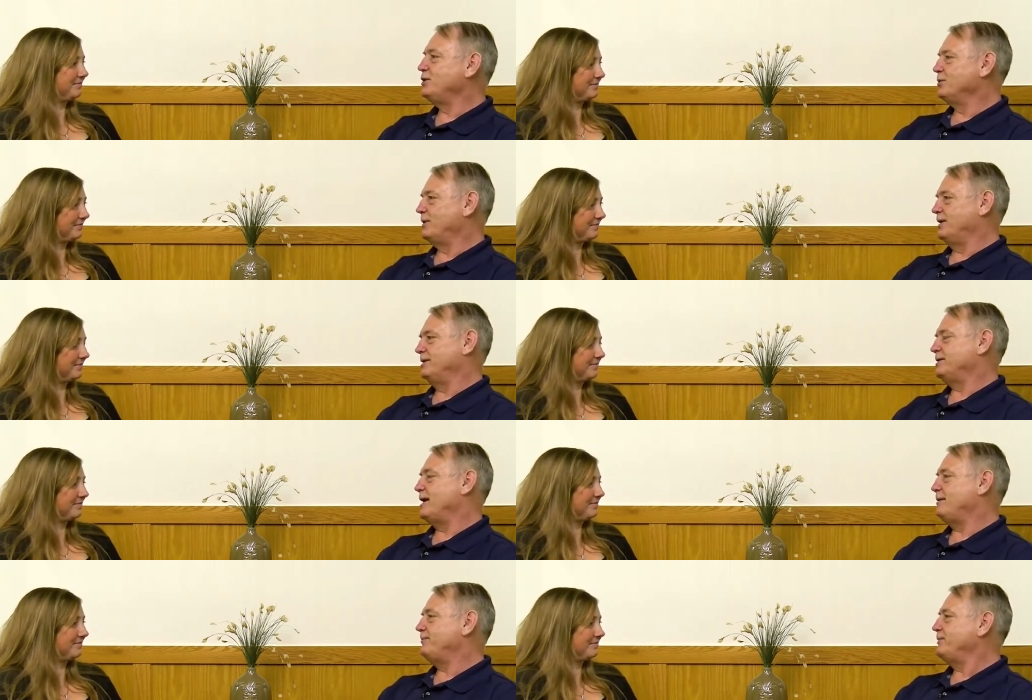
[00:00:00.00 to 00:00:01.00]
Speaker 1: you're one of the
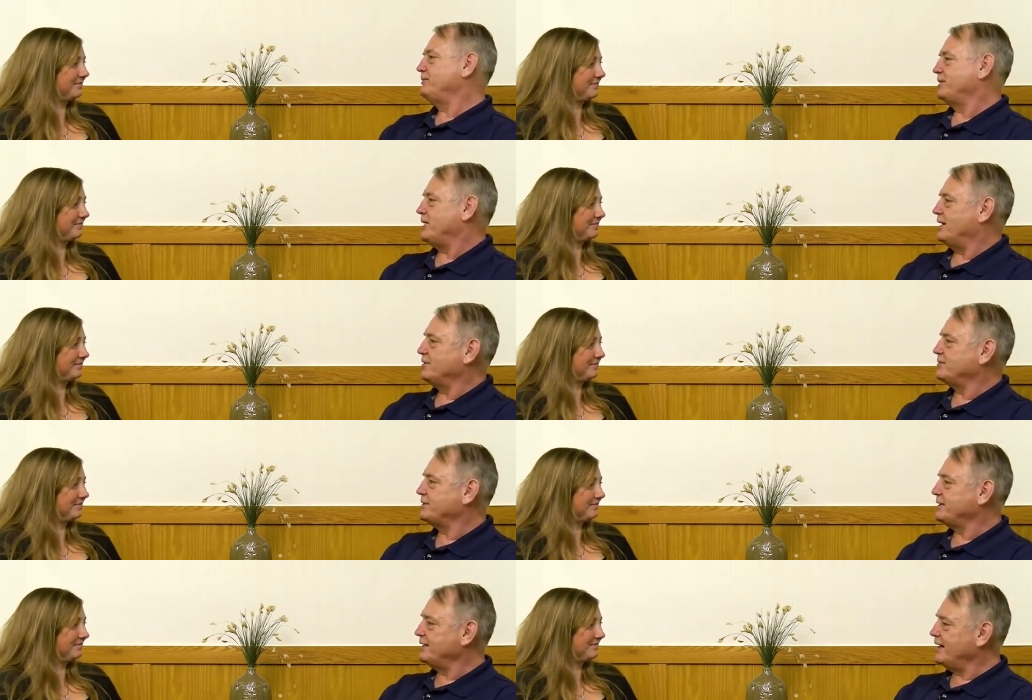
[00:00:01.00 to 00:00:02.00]
top
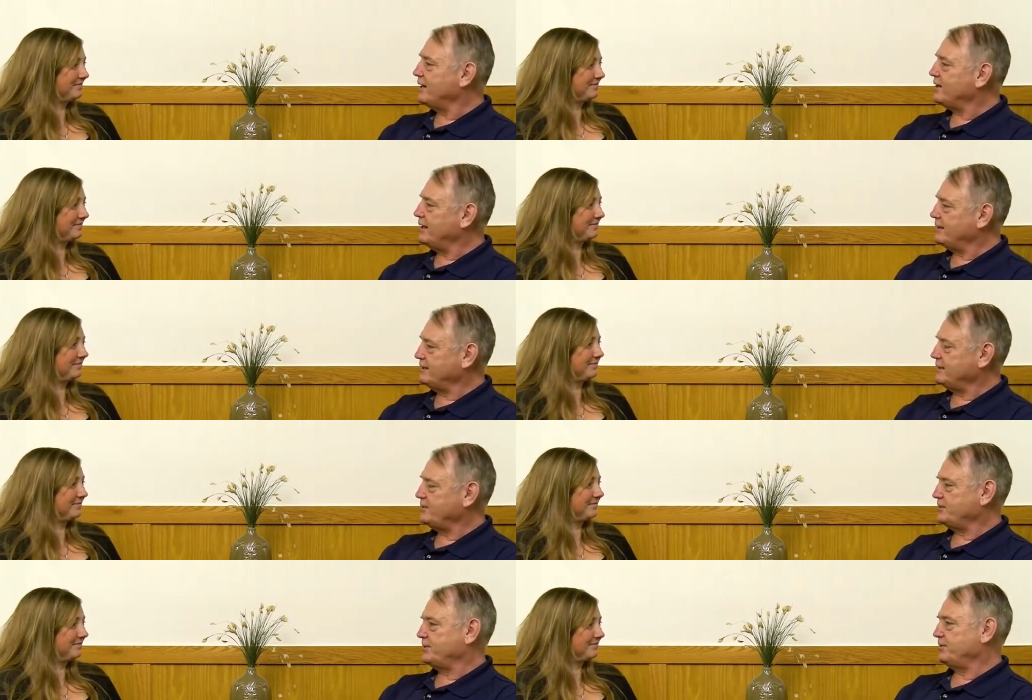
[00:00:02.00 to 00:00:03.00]
photographers in the area that
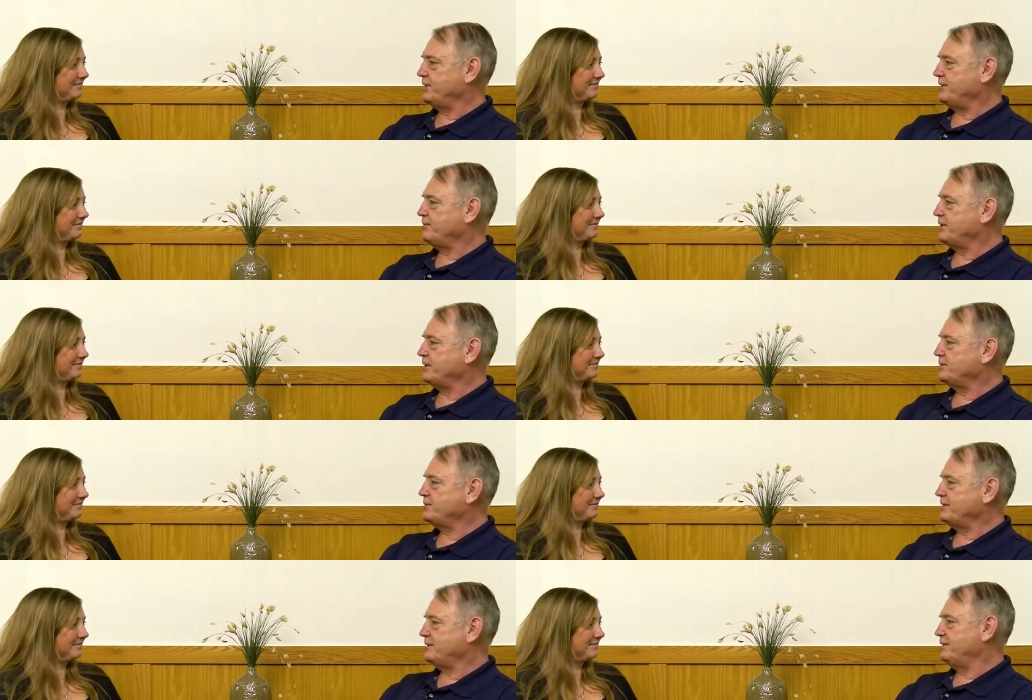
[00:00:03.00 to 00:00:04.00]
does real estate
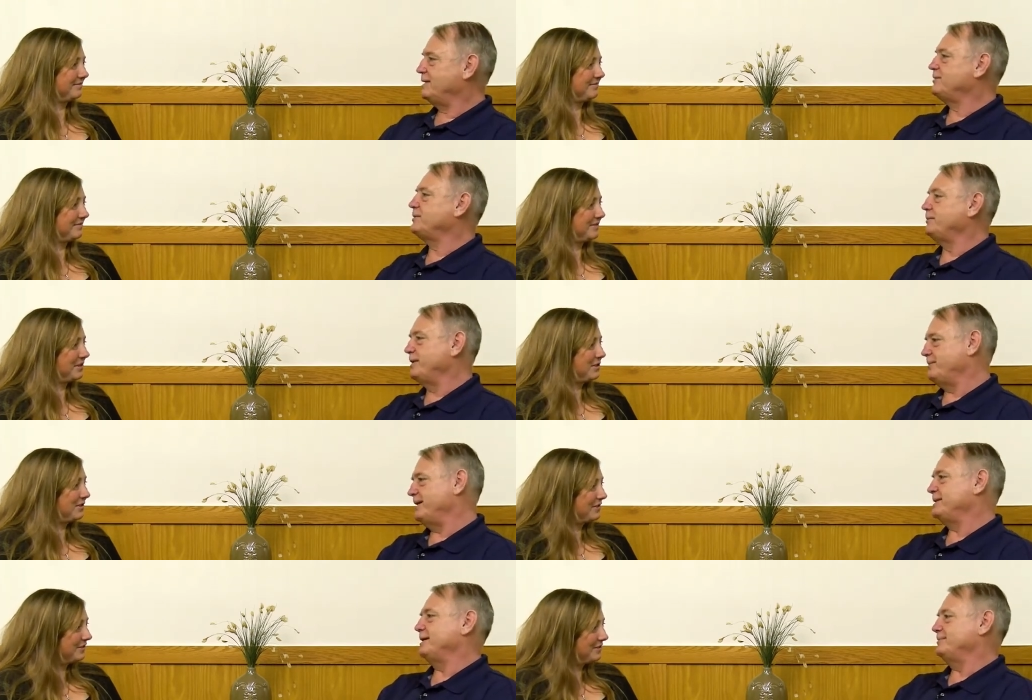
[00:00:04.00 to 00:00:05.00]
photos. Tell us a little bit
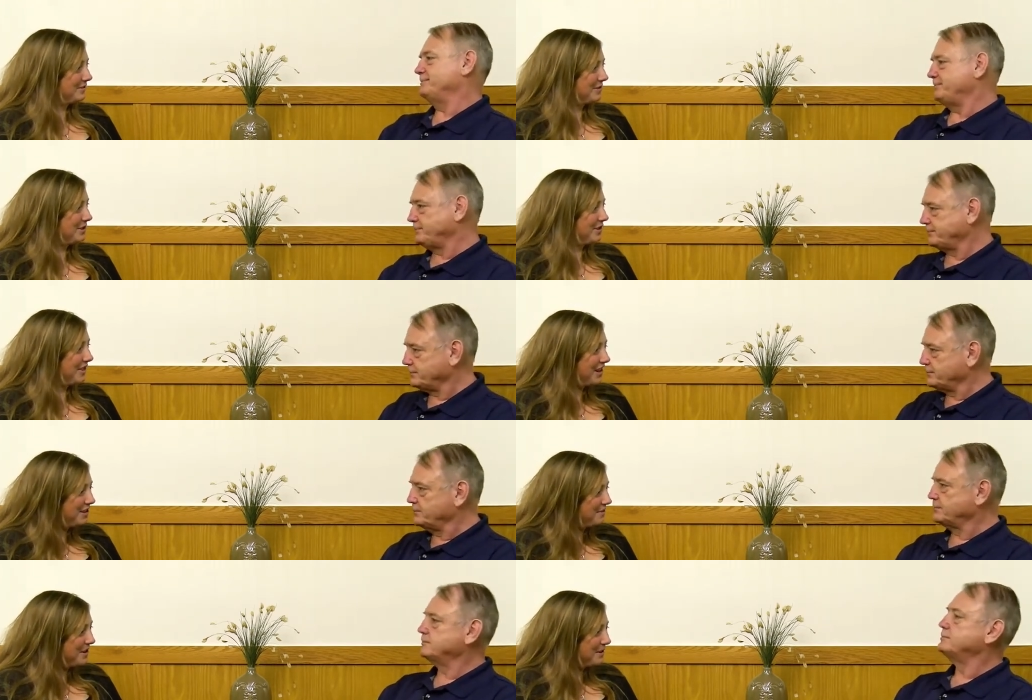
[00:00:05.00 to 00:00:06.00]
about that.
Speaker 2: Well,
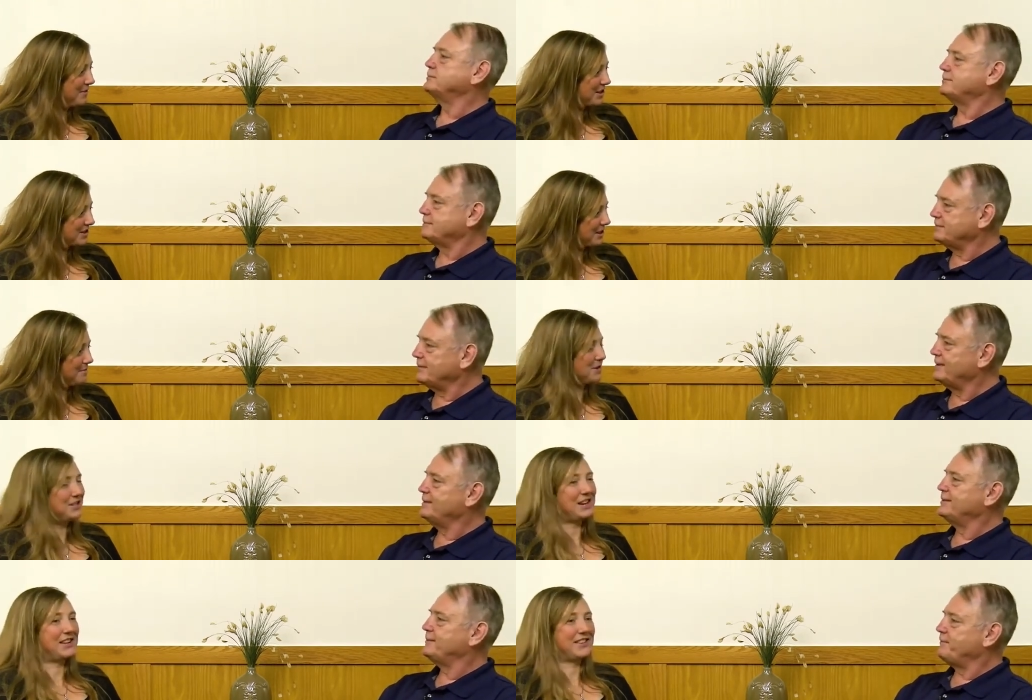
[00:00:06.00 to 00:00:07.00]
thank you very much. I
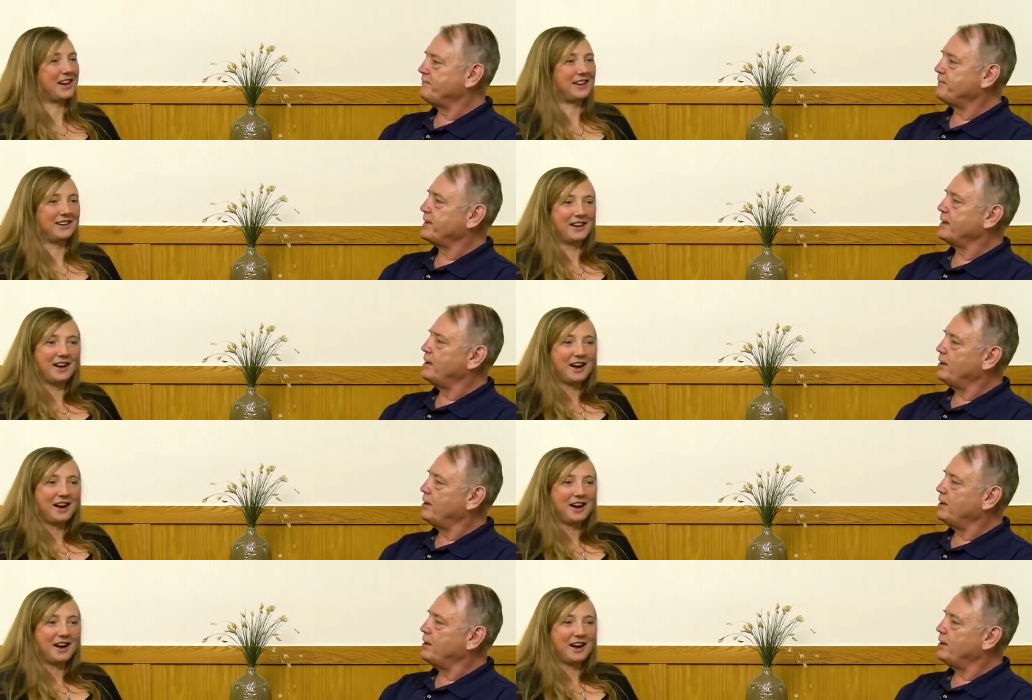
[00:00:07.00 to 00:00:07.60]
appreciate that.